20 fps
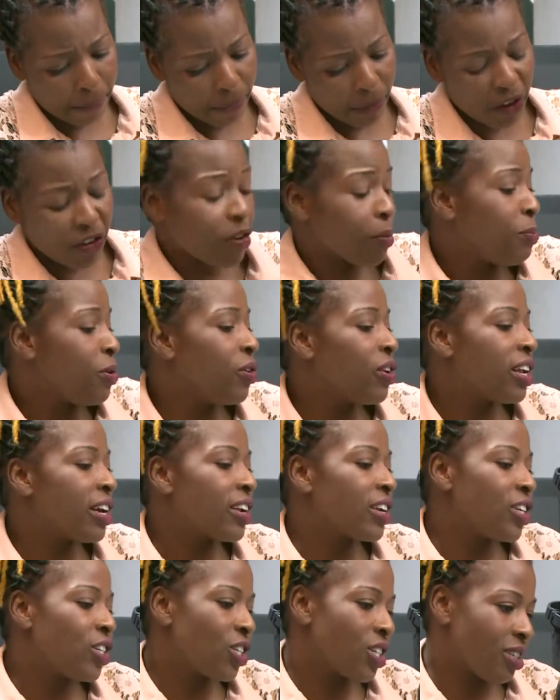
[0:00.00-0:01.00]

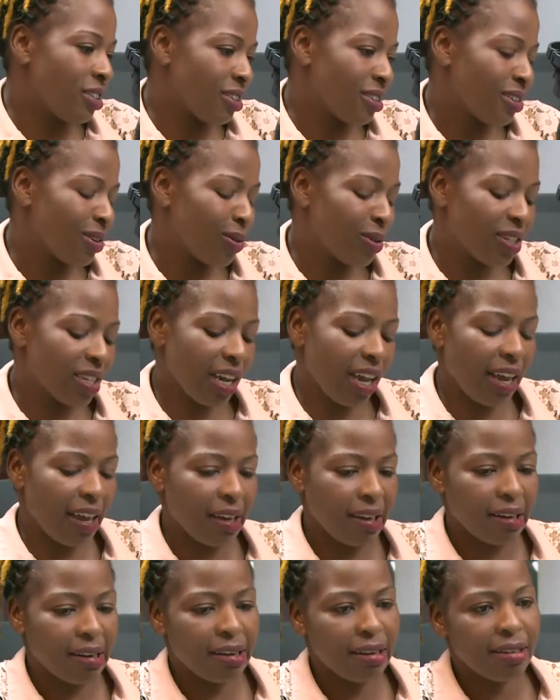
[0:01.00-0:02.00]
remuneration kuti
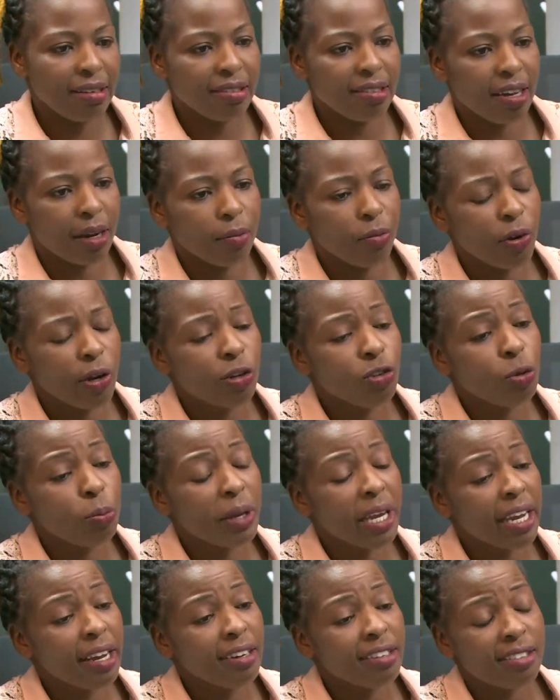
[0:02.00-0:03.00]
at least I'm going to be
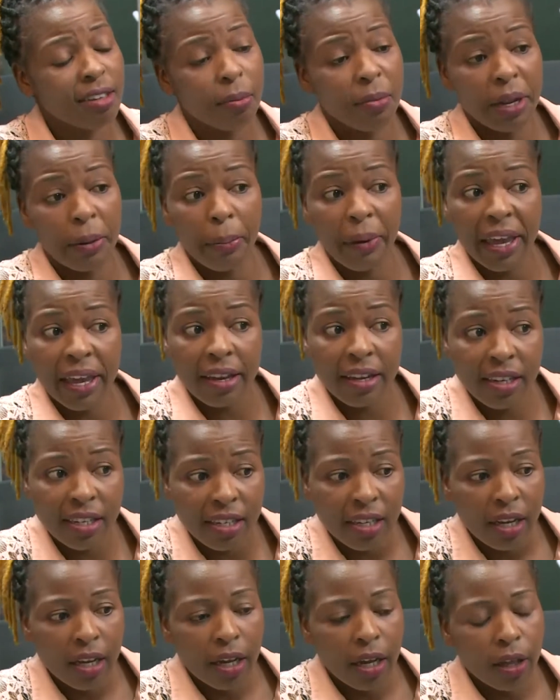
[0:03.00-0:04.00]
handsomely paid,
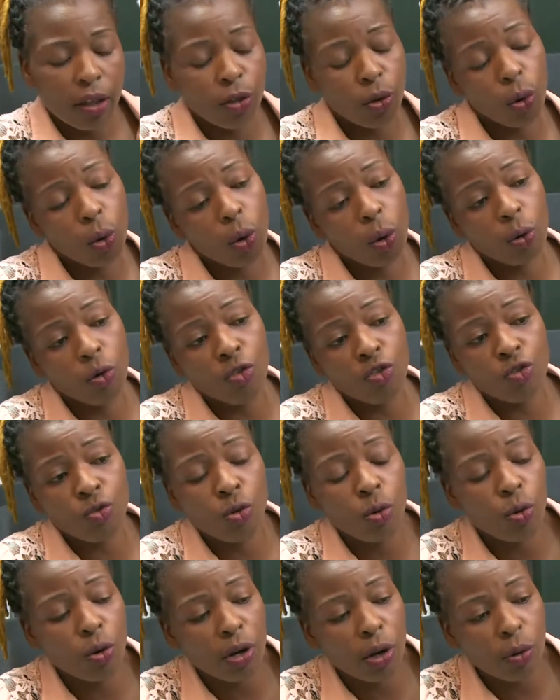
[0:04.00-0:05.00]
though
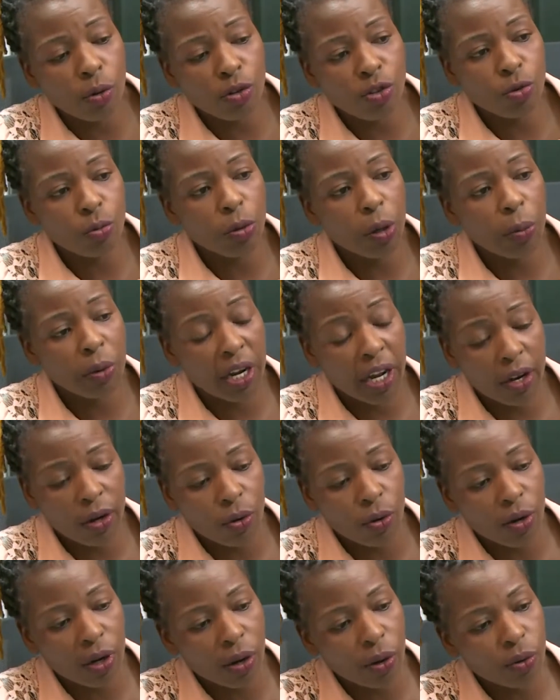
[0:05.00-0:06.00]
zvinogona kuti mumwe munhu
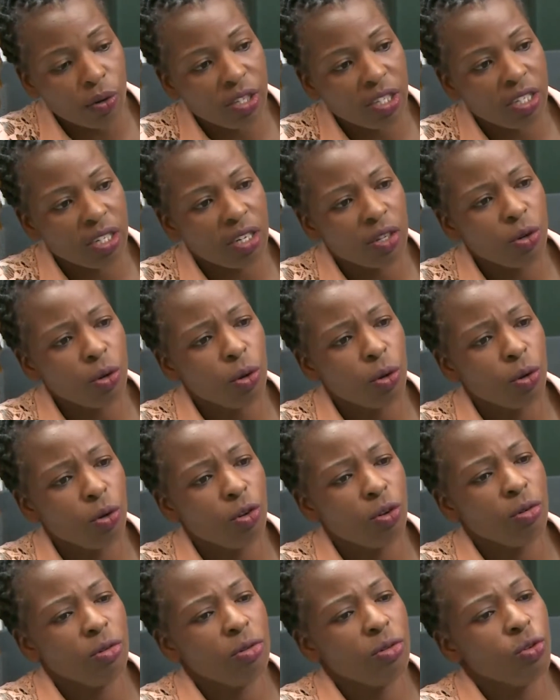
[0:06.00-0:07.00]
anogona kuti no,
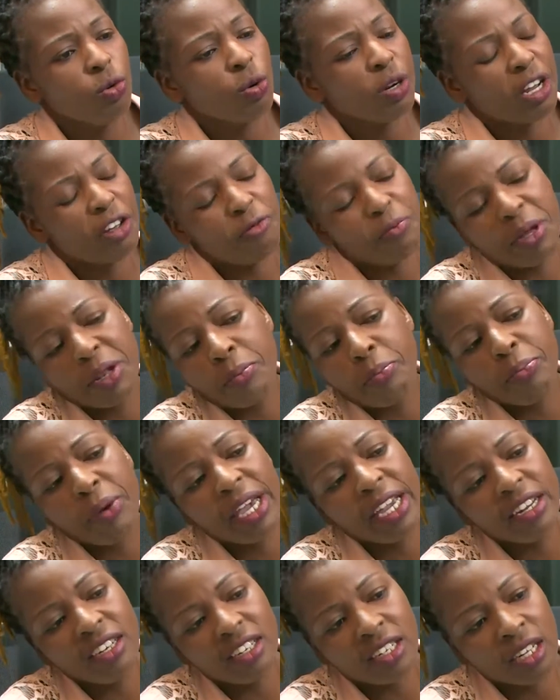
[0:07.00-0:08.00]
you could have been
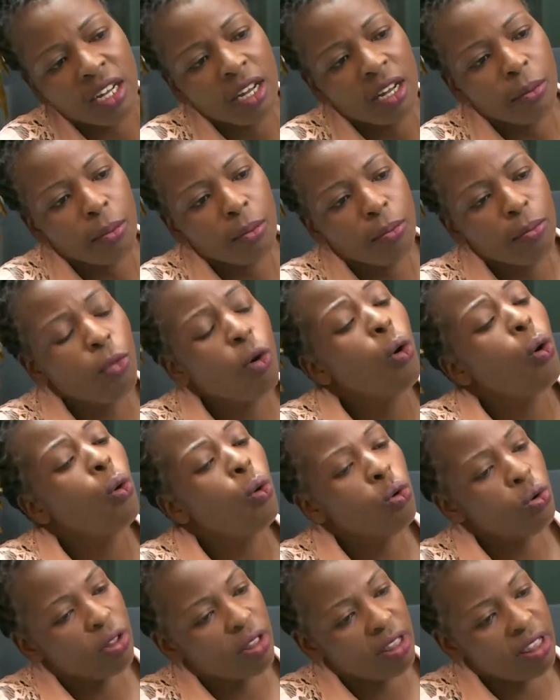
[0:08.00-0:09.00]
paid
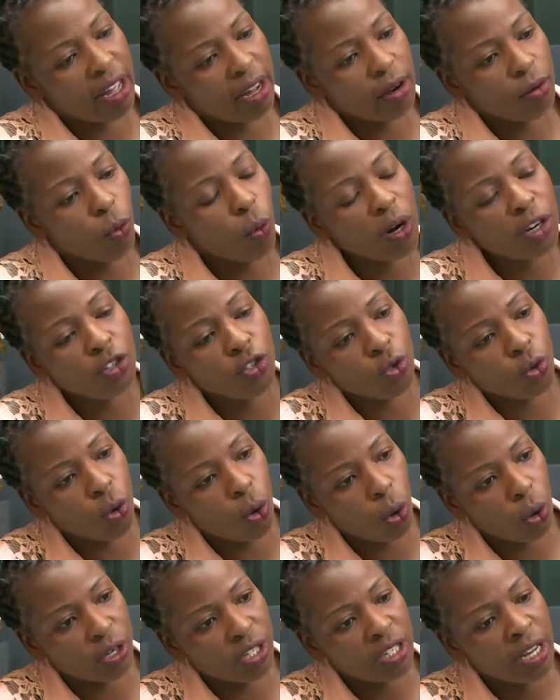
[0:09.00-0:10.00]
more than what you
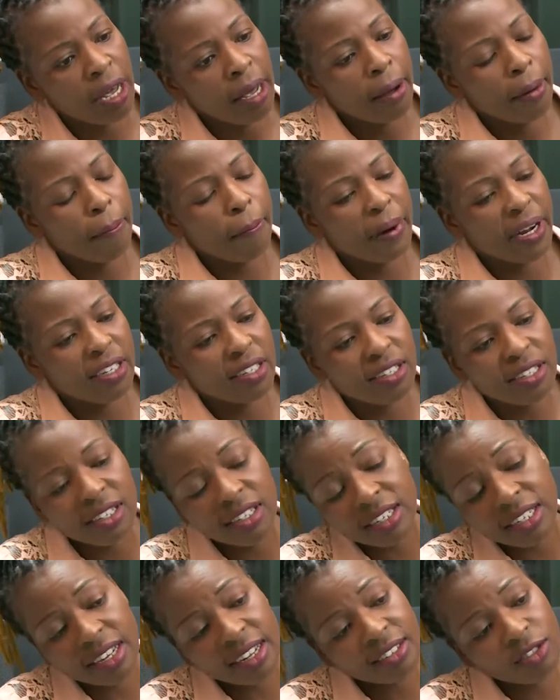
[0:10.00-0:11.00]
got, but
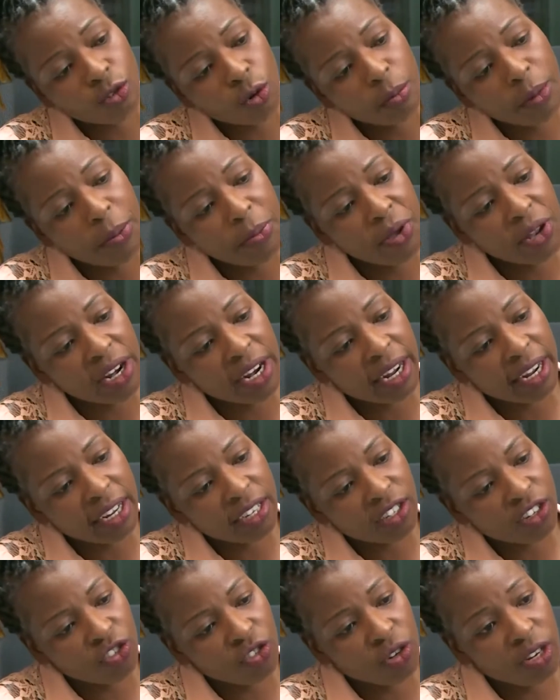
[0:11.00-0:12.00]
tichitarisawo mamiriro
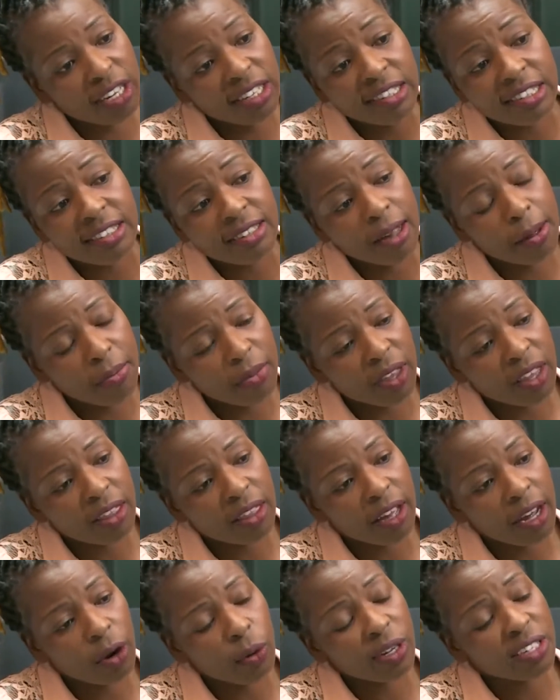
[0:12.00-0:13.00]
akaita zvinhu, it's something
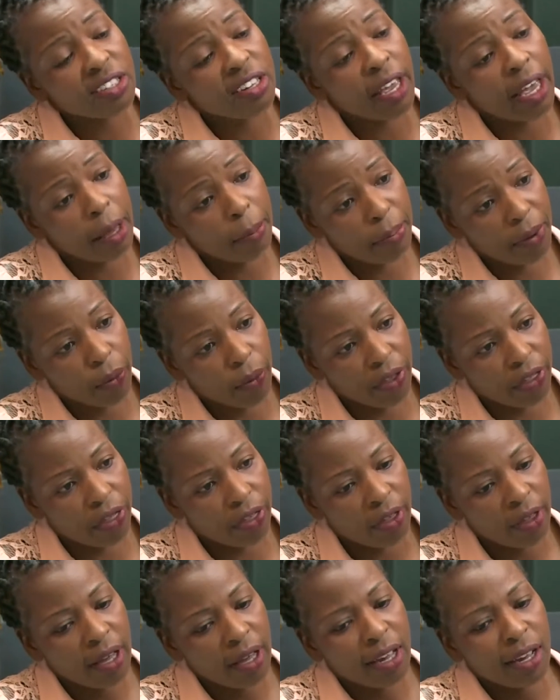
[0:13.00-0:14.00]
that I was happy with.
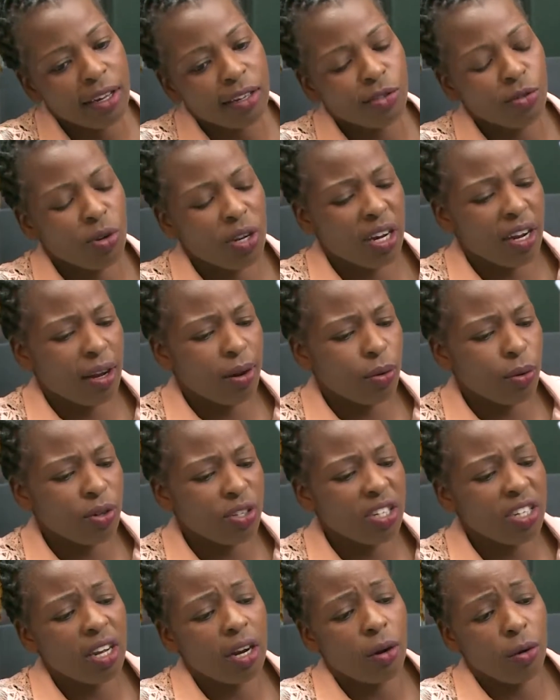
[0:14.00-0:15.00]
So
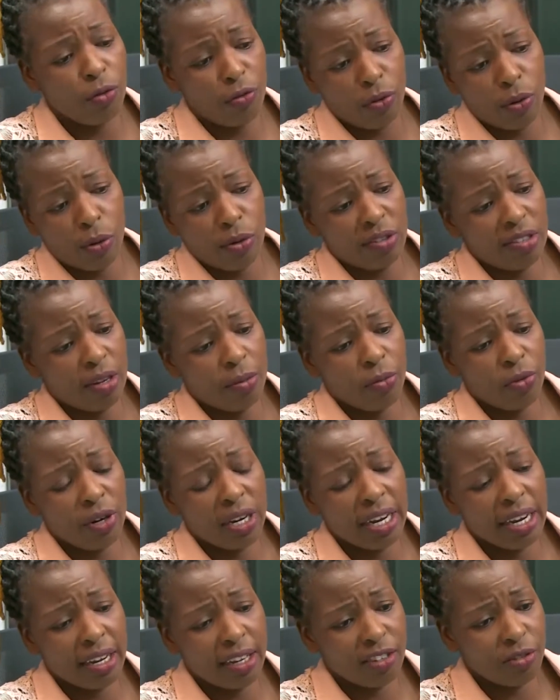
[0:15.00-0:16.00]
ndakangoti yeah, of course I'm
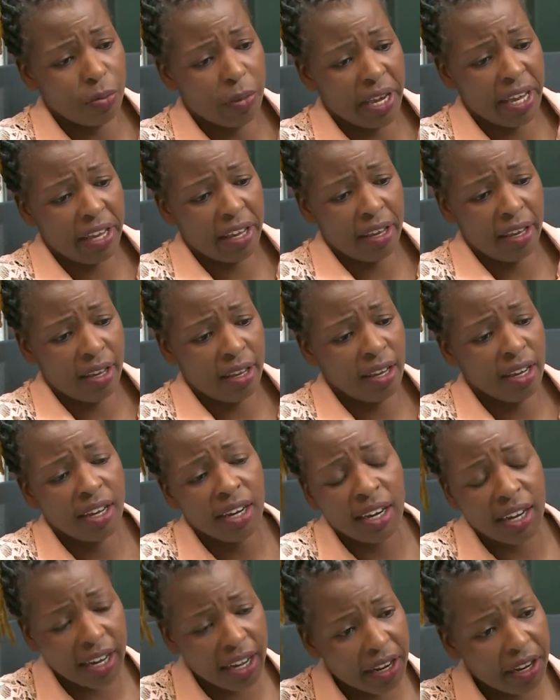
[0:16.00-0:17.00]
gonna cut my hair
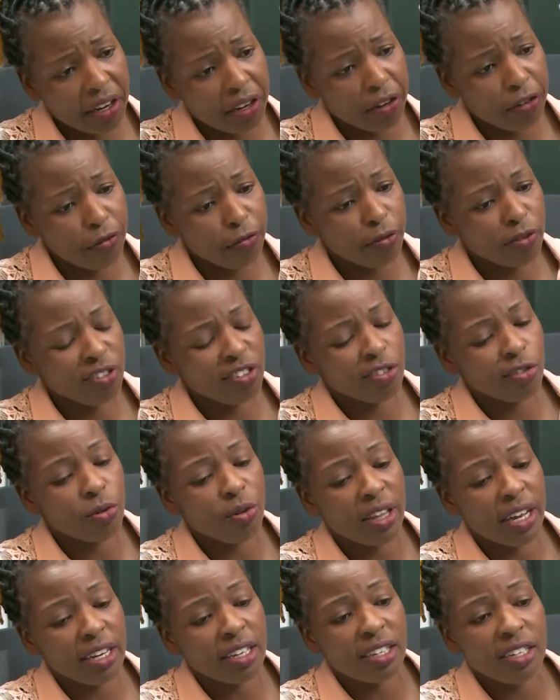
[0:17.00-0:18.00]
ngariende vhudzi so
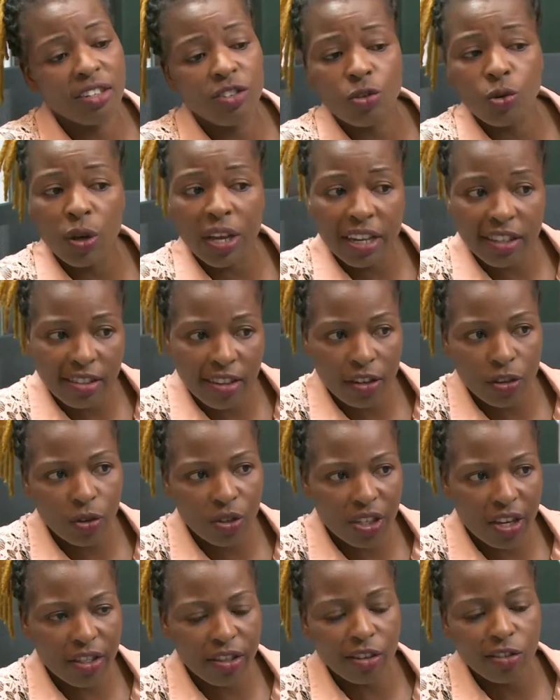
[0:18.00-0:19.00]
that ndino
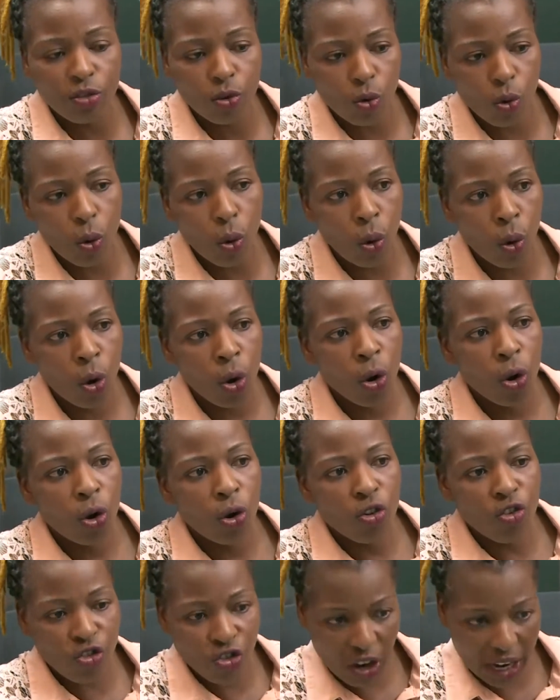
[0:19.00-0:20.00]
execute this role
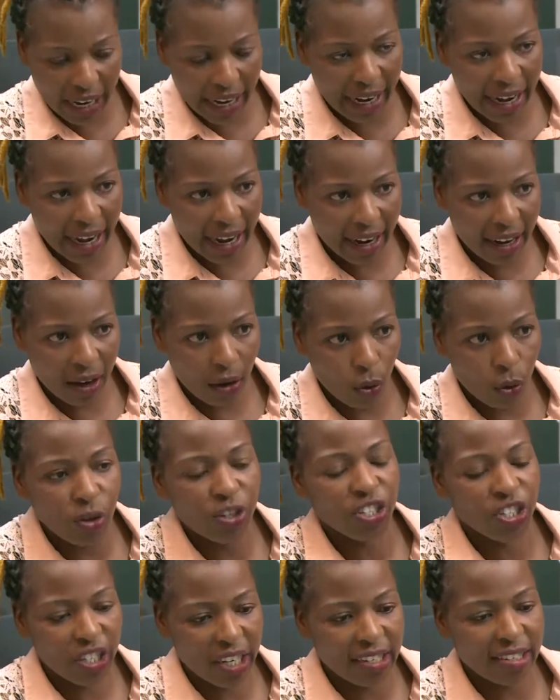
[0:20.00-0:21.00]
zvakanaka, or
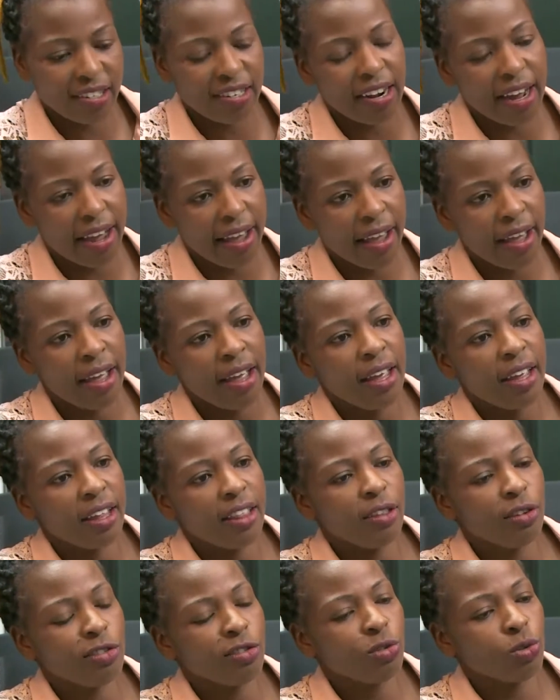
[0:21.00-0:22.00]
ndichatry.
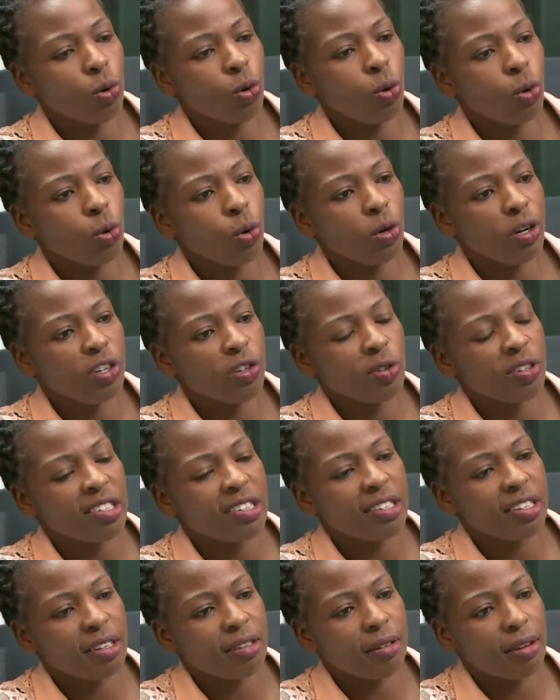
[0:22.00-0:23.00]
So it
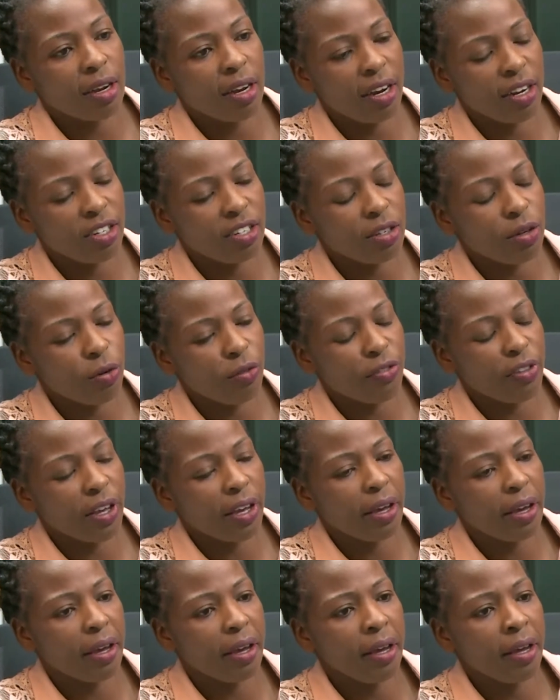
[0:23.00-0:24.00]
was cutting of the
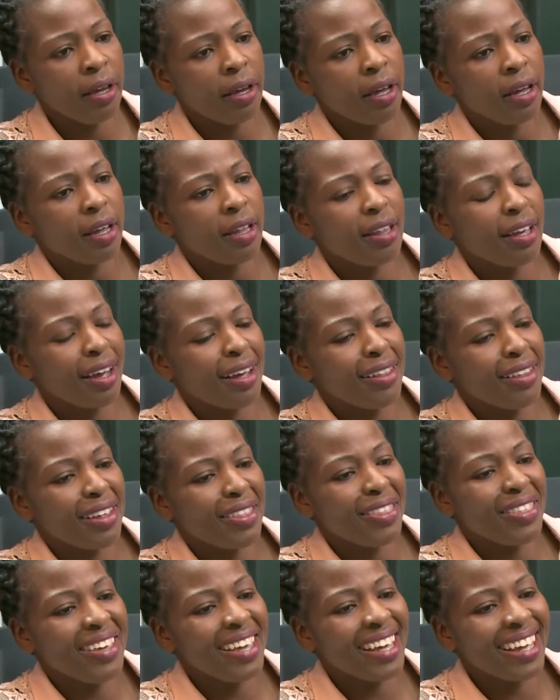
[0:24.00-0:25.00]
hair. The other
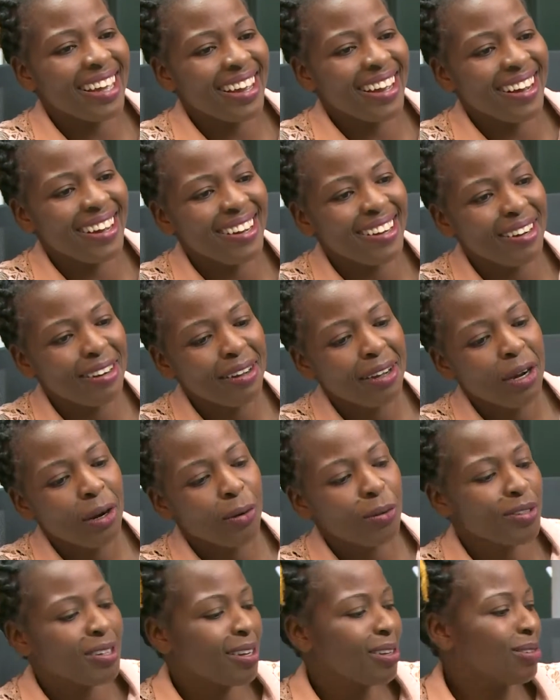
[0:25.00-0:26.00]
thing
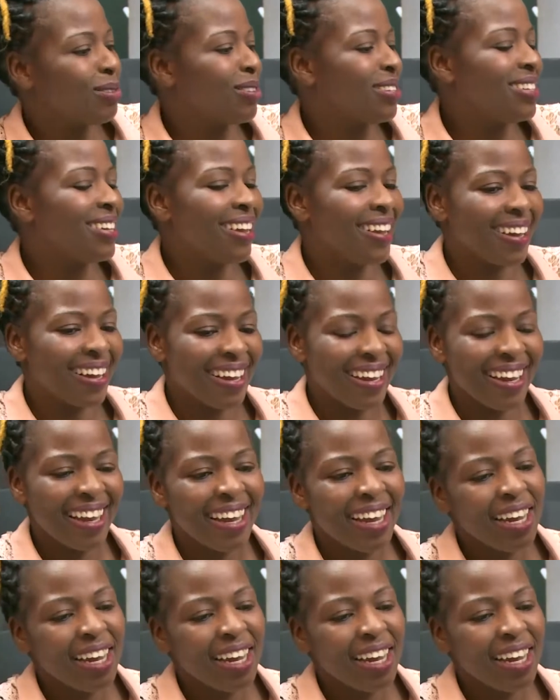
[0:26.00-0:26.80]
usazoseke